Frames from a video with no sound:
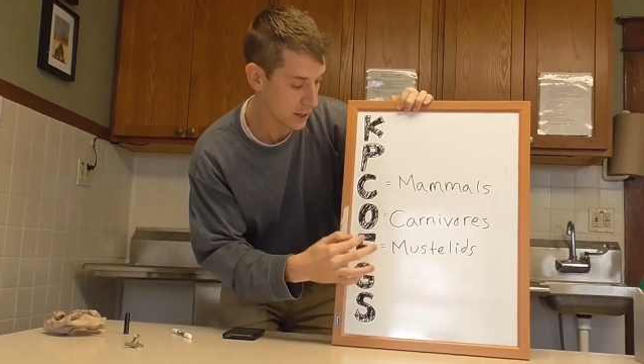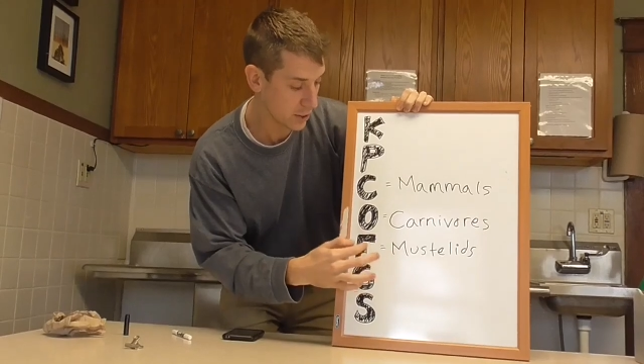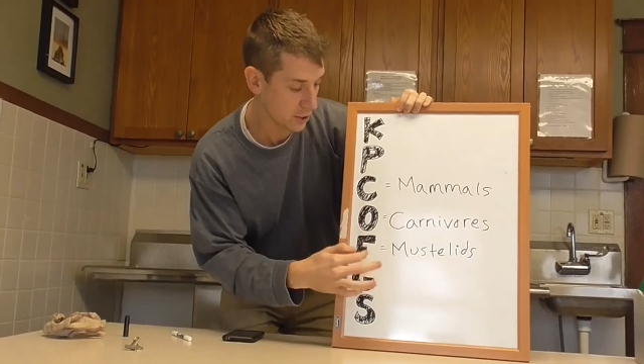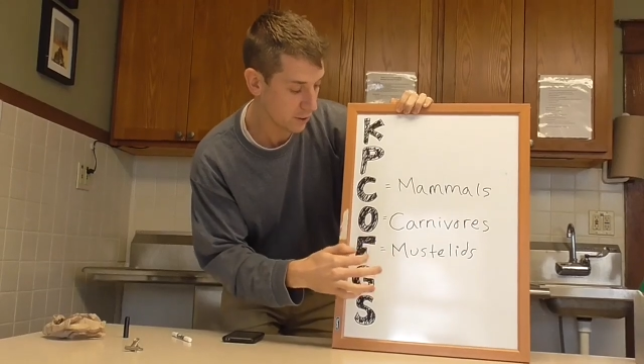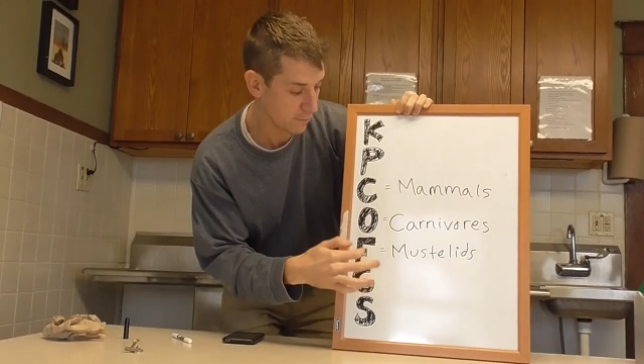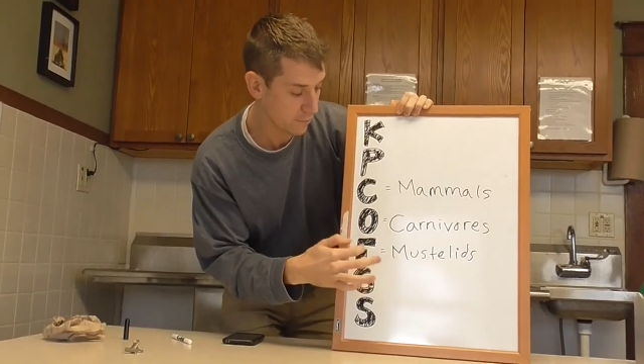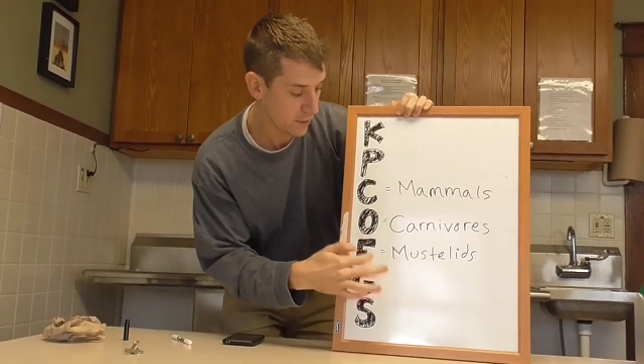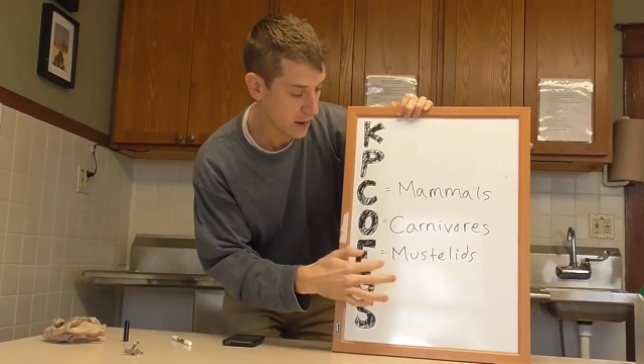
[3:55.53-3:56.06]
and
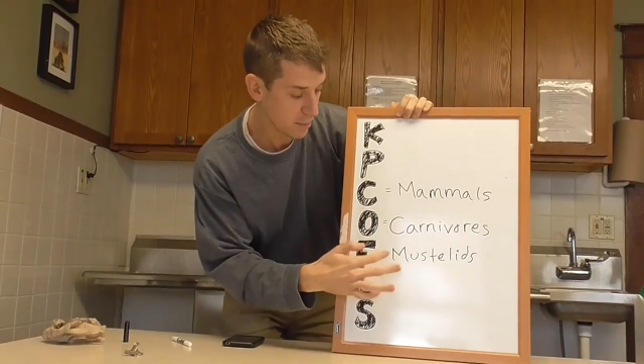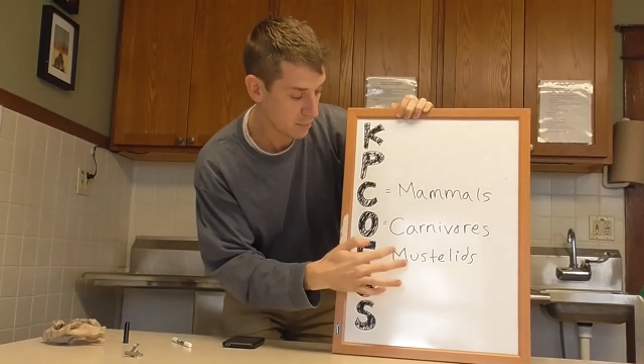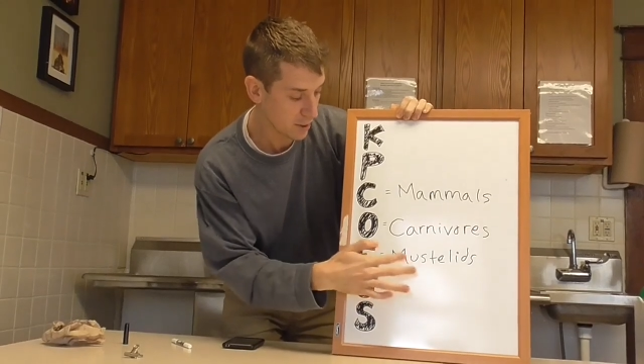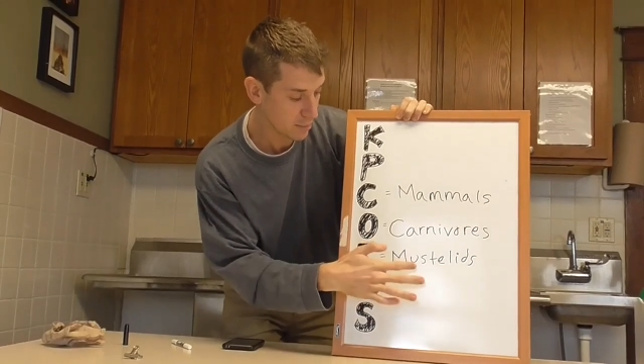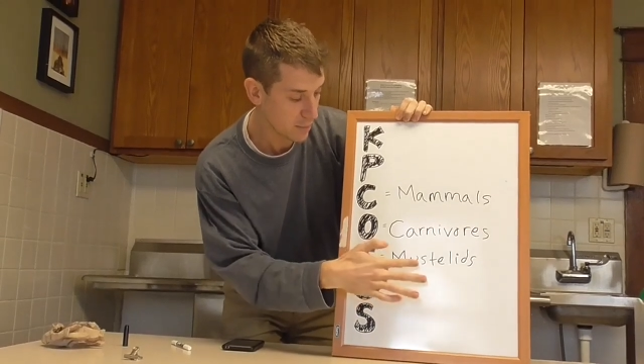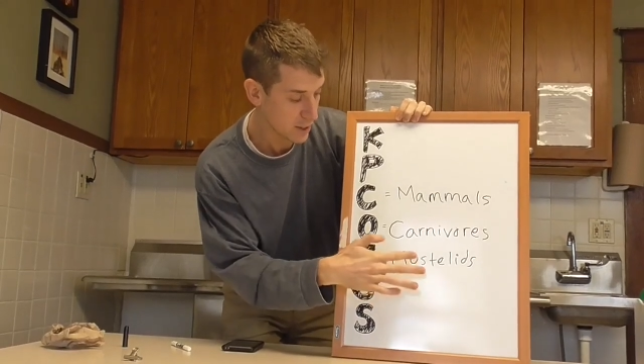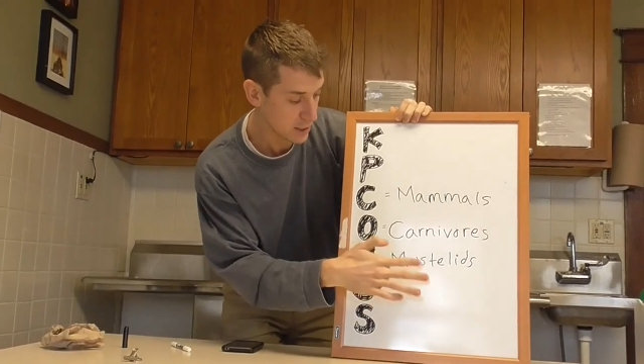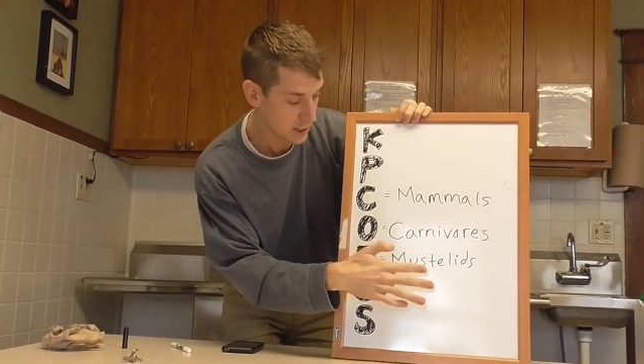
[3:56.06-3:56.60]
their family
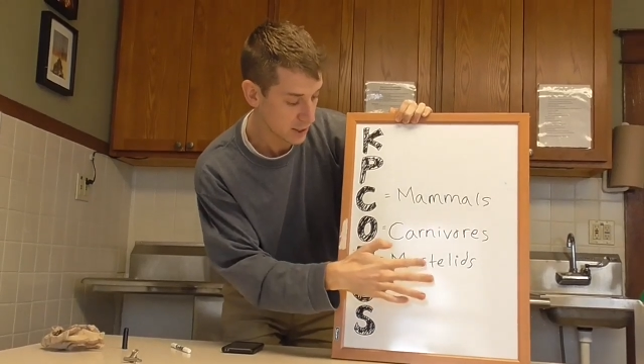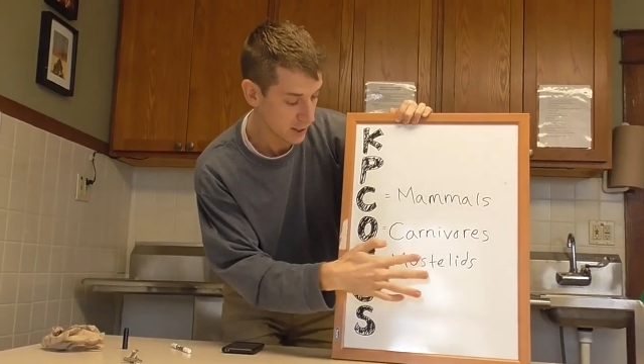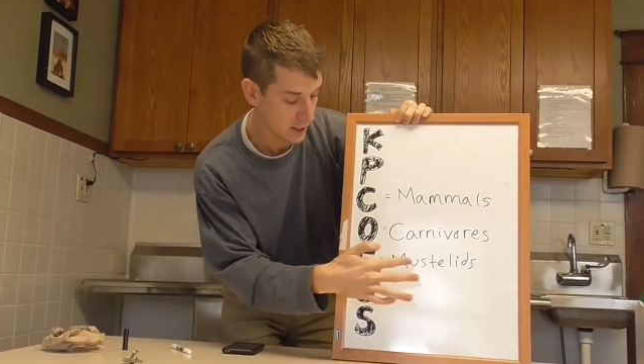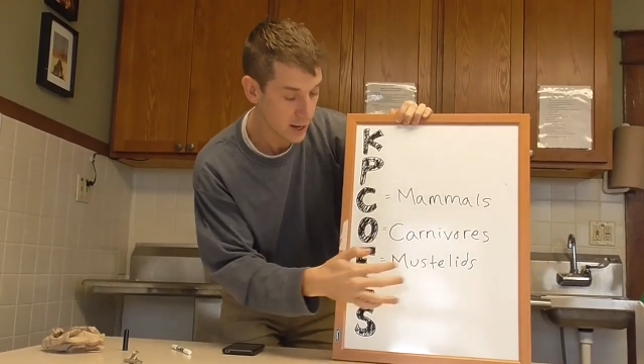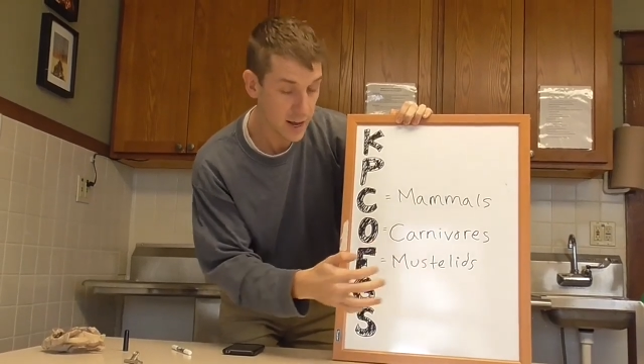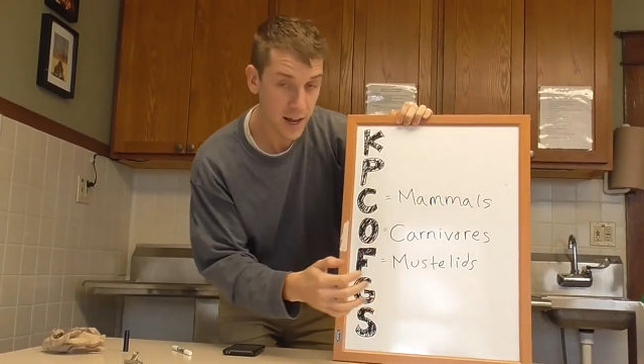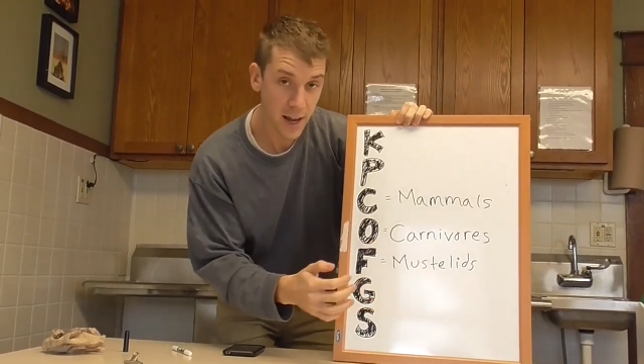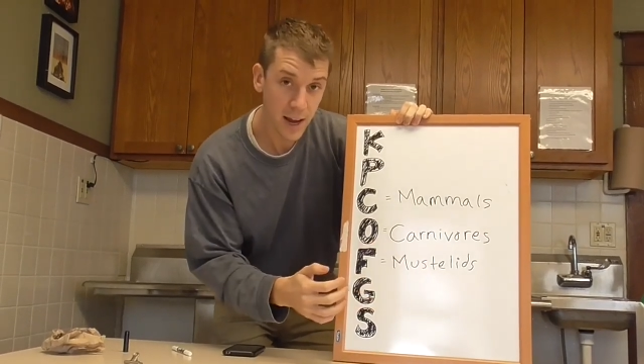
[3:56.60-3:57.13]
mustelid.